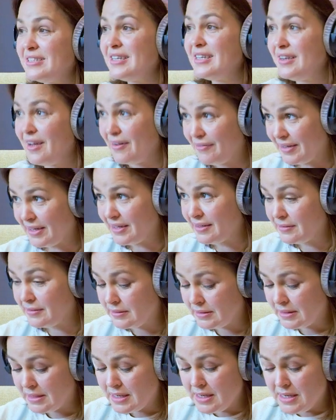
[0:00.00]
to love it.
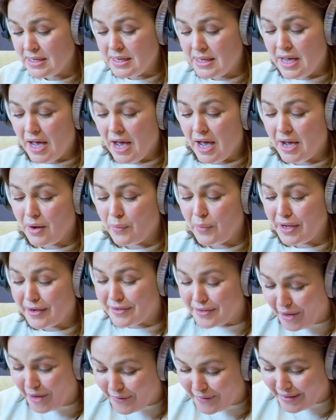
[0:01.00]
we are
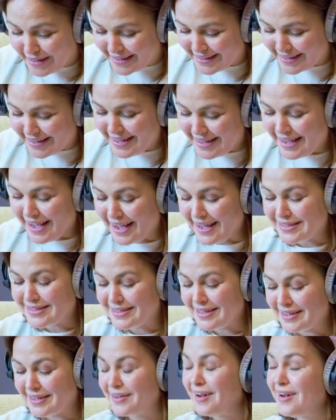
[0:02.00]
going
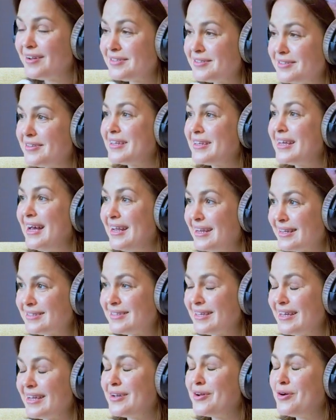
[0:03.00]
to Guardians of the Galaxy